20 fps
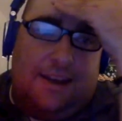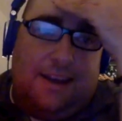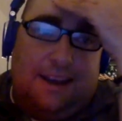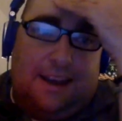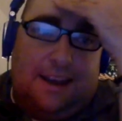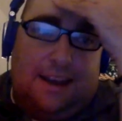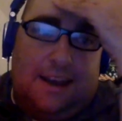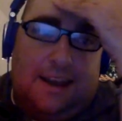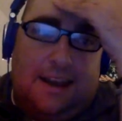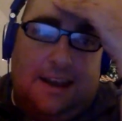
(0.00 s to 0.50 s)

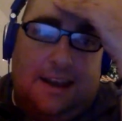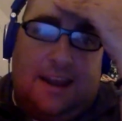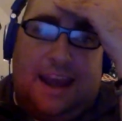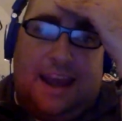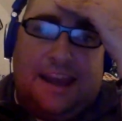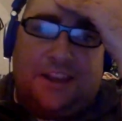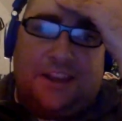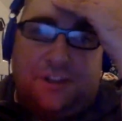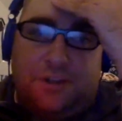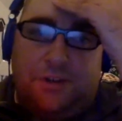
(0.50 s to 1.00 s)
And
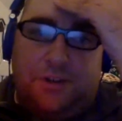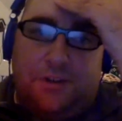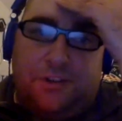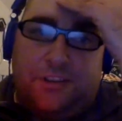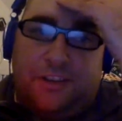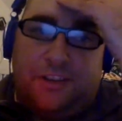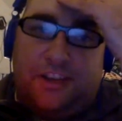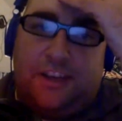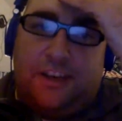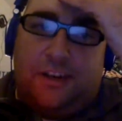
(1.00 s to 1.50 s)
Kashner's
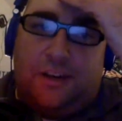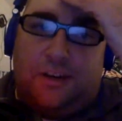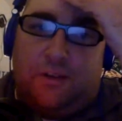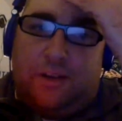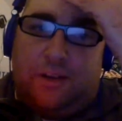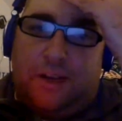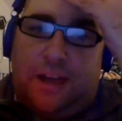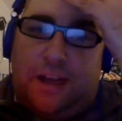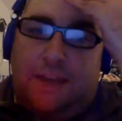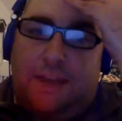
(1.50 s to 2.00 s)

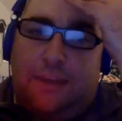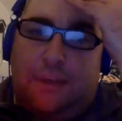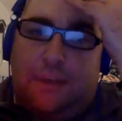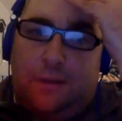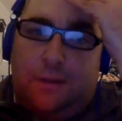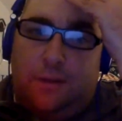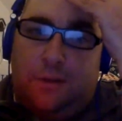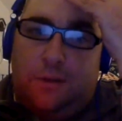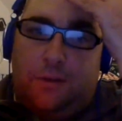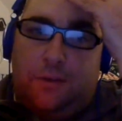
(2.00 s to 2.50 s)
ERA
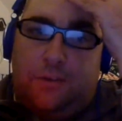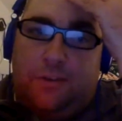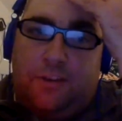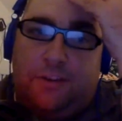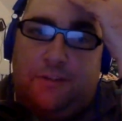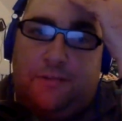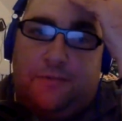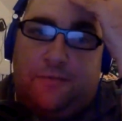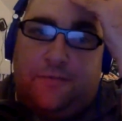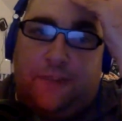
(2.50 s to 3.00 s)
balloons
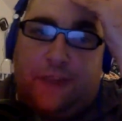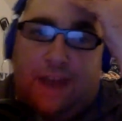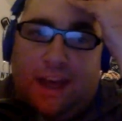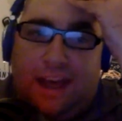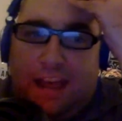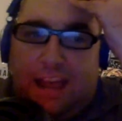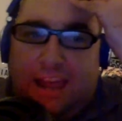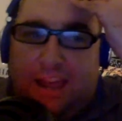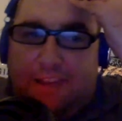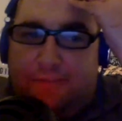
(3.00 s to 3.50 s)
to
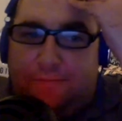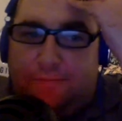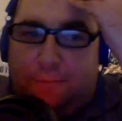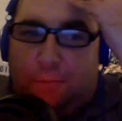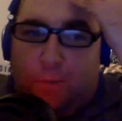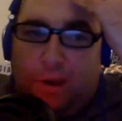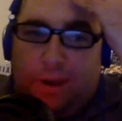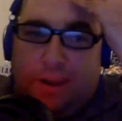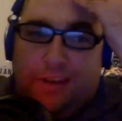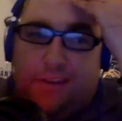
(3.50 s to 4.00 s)

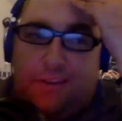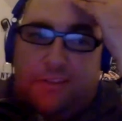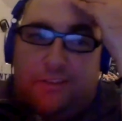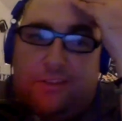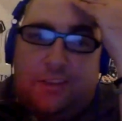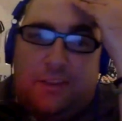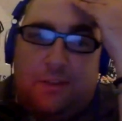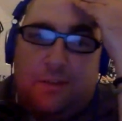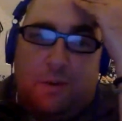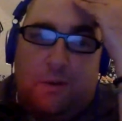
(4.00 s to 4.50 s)

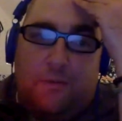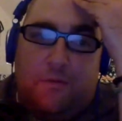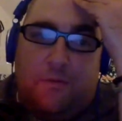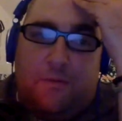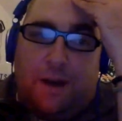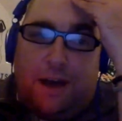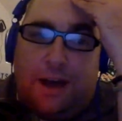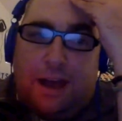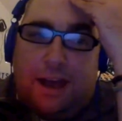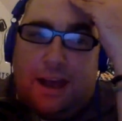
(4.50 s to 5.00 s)

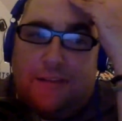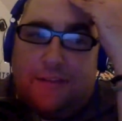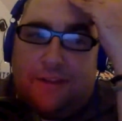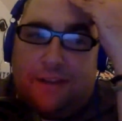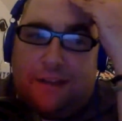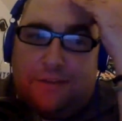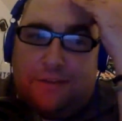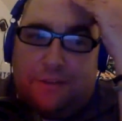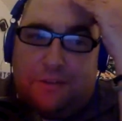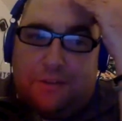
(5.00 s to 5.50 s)
5.05
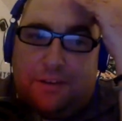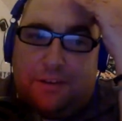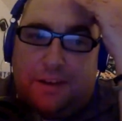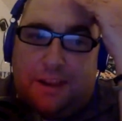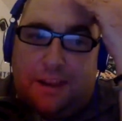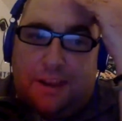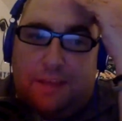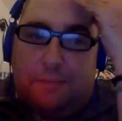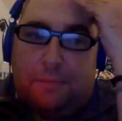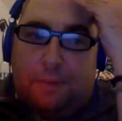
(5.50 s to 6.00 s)
after
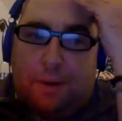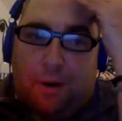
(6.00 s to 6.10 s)
today's